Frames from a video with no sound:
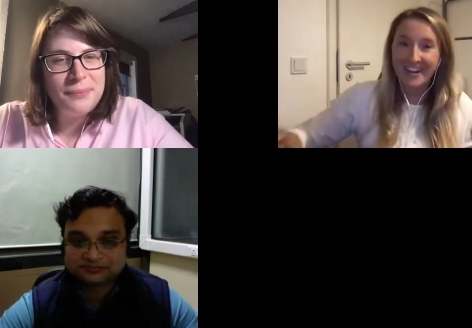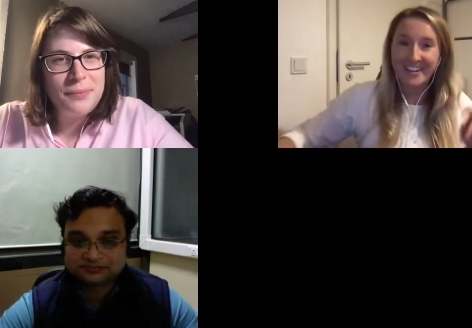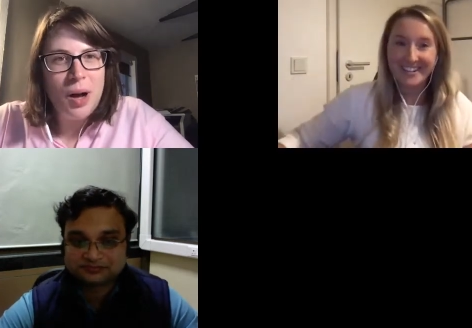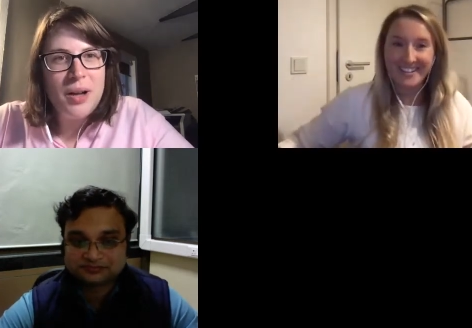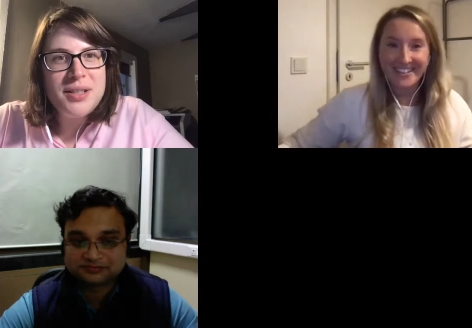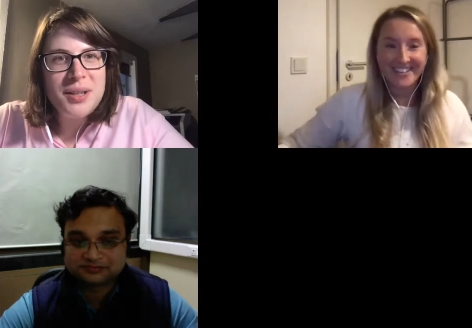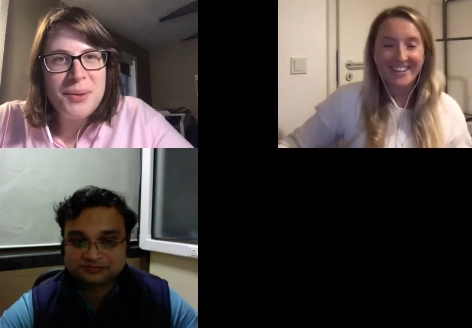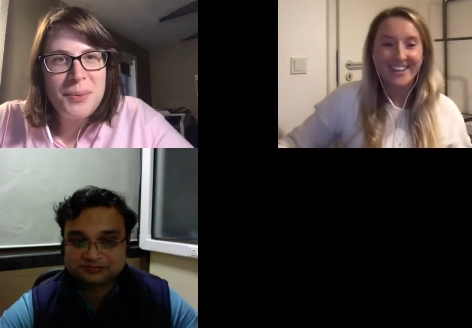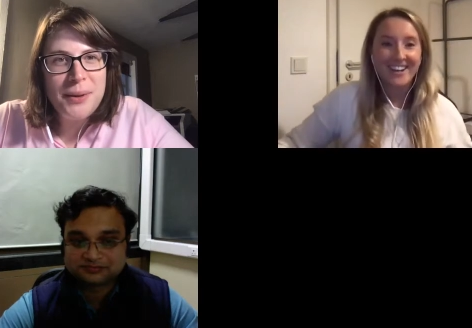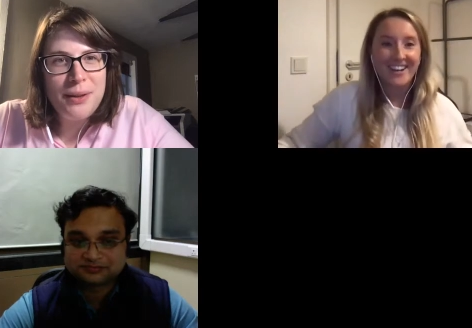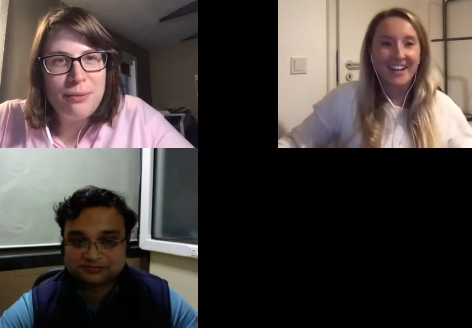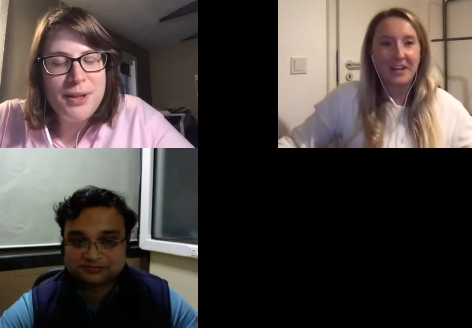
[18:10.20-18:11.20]
Speaker 1: also
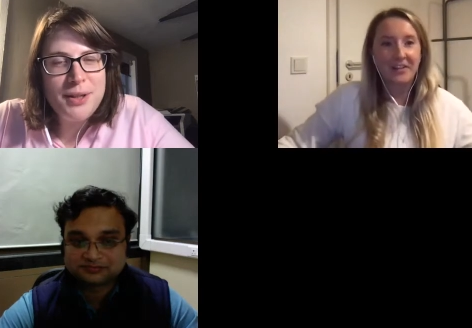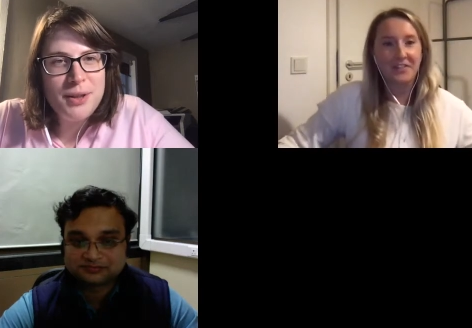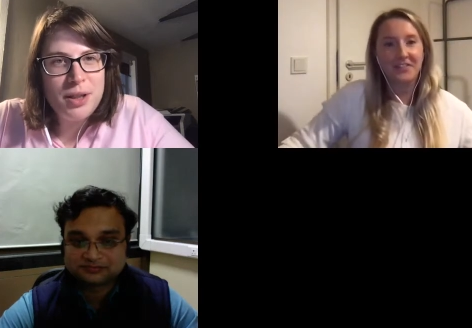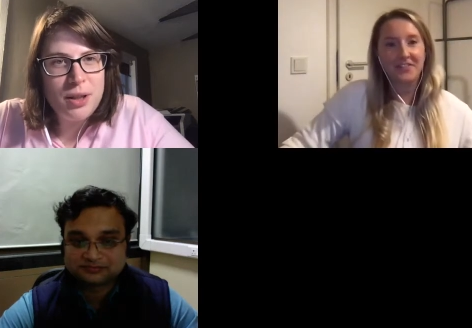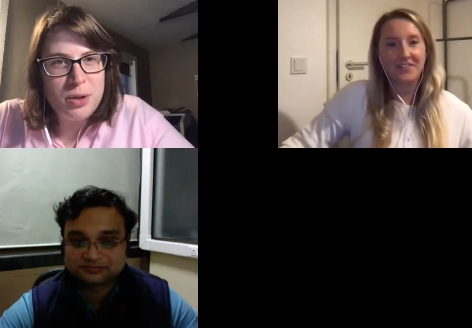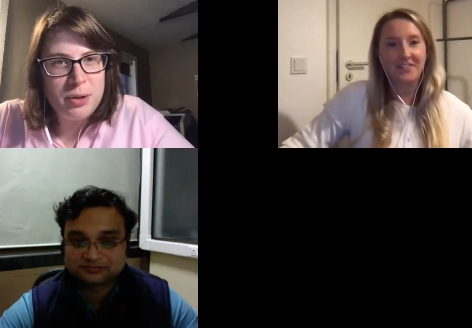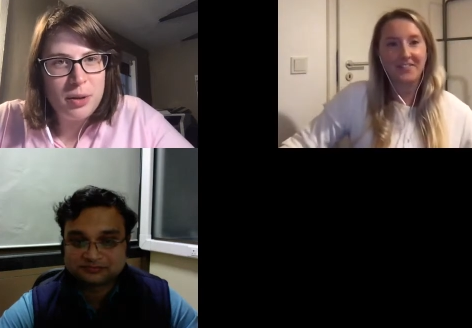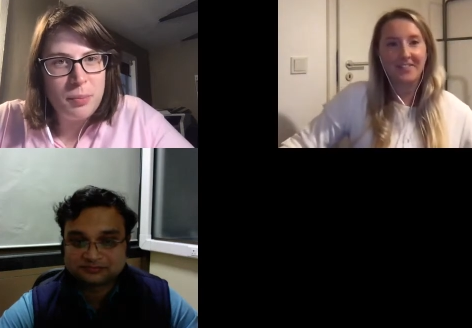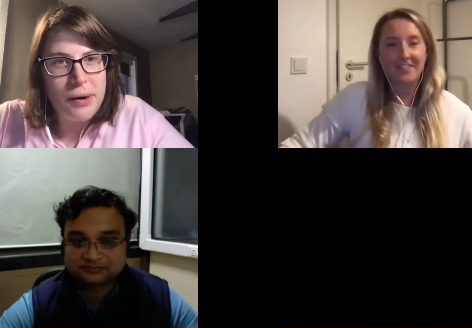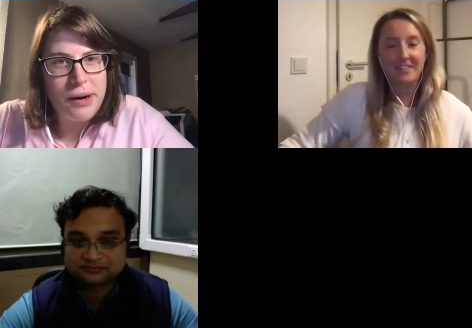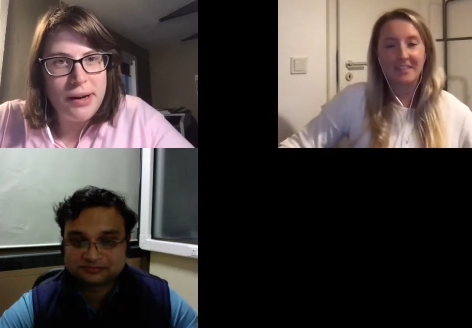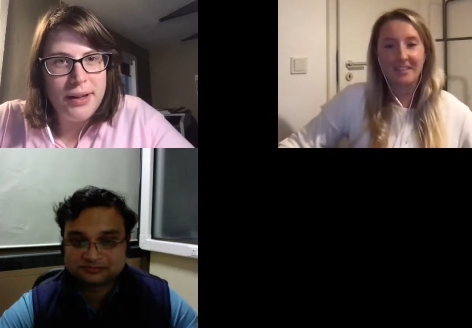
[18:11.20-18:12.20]
with research culture
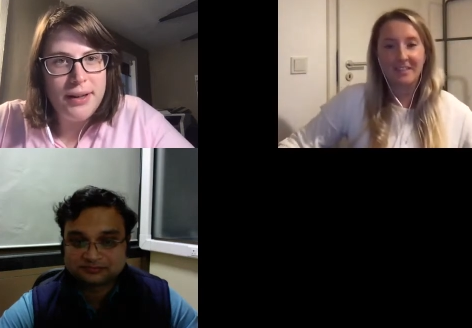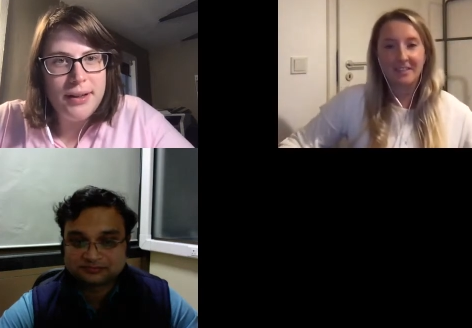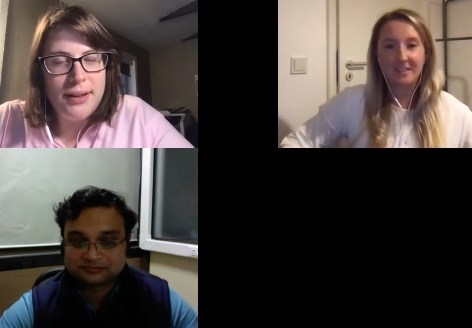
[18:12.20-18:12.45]
abroad,